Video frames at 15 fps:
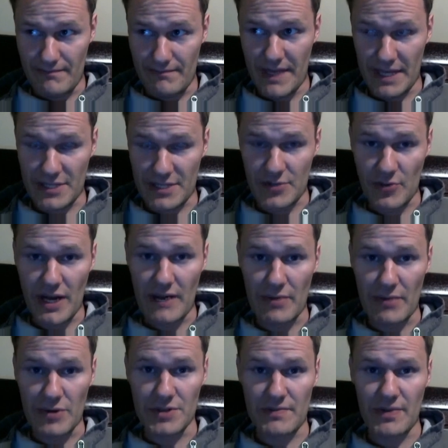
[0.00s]
next door
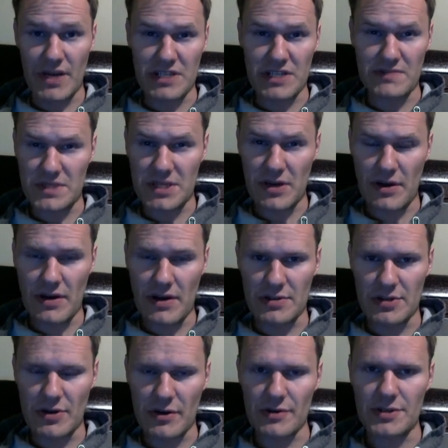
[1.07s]
neighbor's Presbyterian
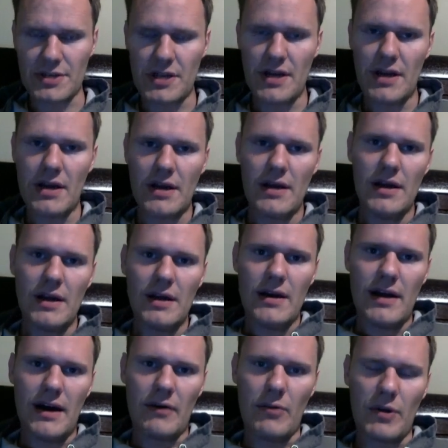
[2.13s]
church.
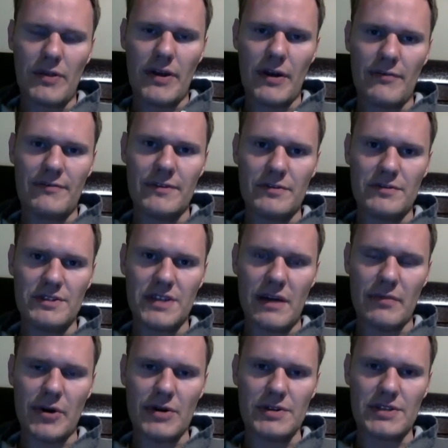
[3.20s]
I went there a few
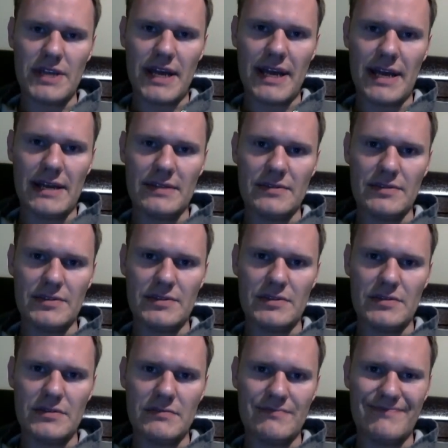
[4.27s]
summers, and
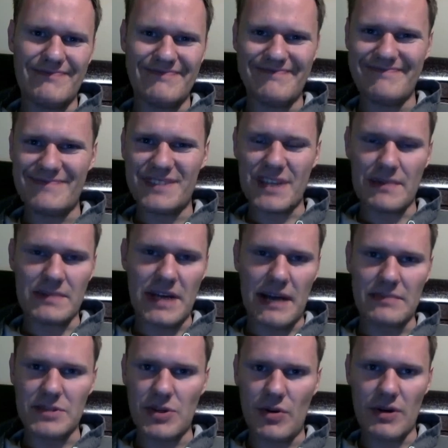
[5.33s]

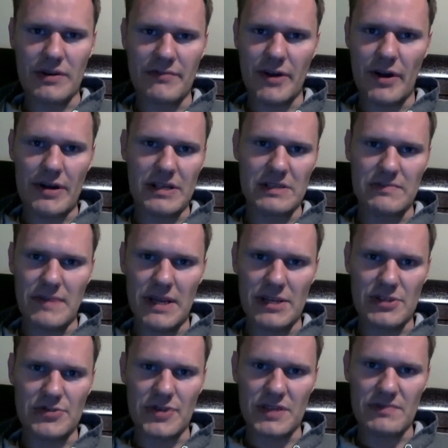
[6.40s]
sometimes going to various
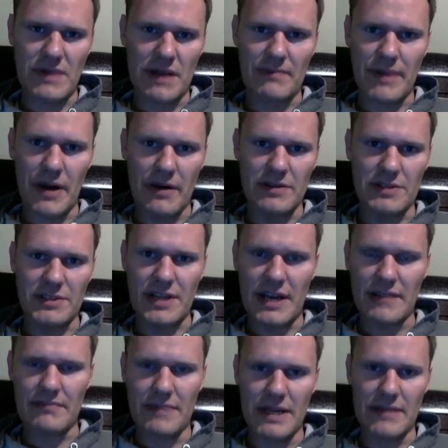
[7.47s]
ministries my parents
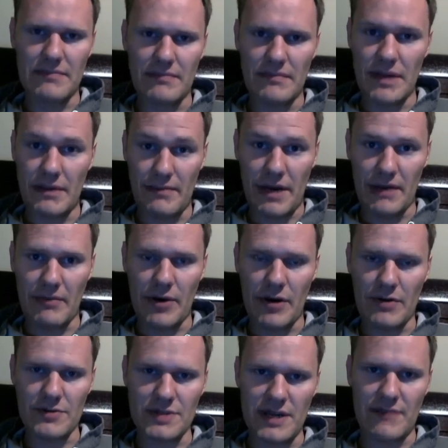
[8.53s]
signed me and my
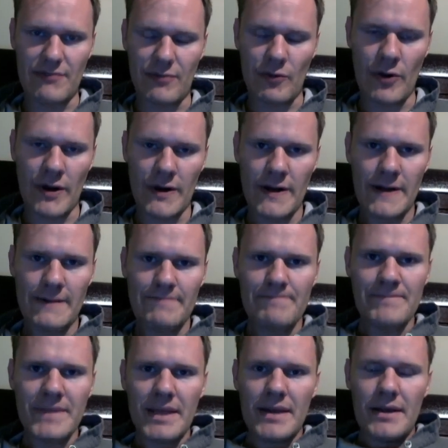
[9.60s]
brothers up for.
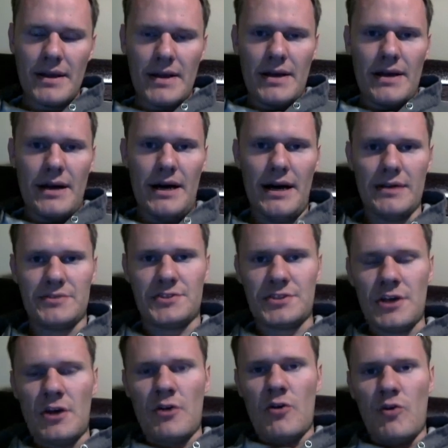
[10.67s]

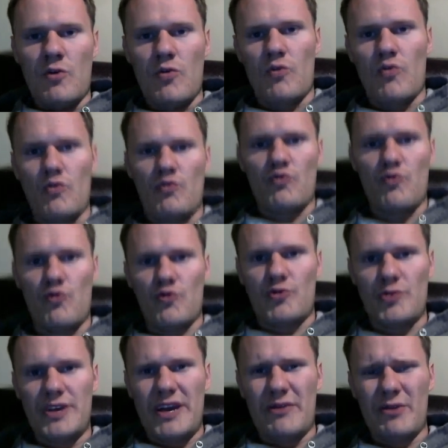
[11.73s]
So,
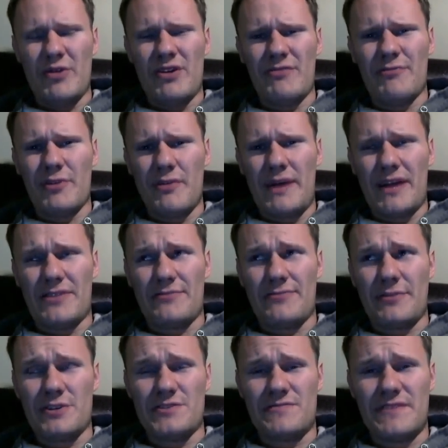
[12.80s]
yeah, really for about the
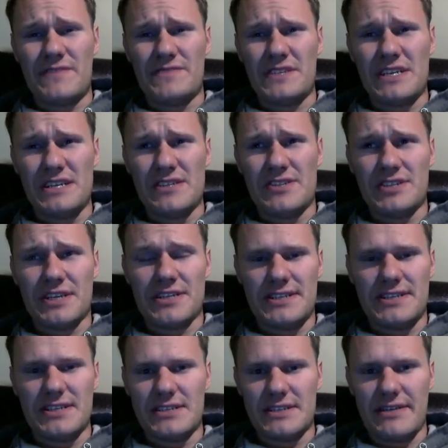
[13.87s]
first 15,
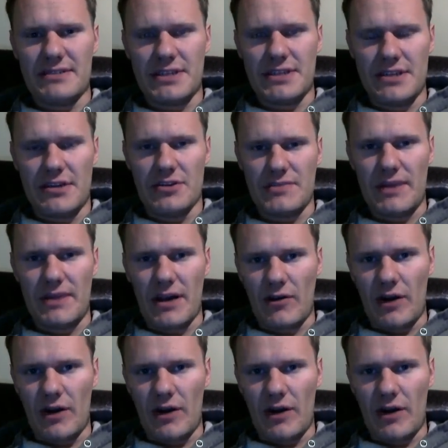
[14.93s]
16, 17 years of my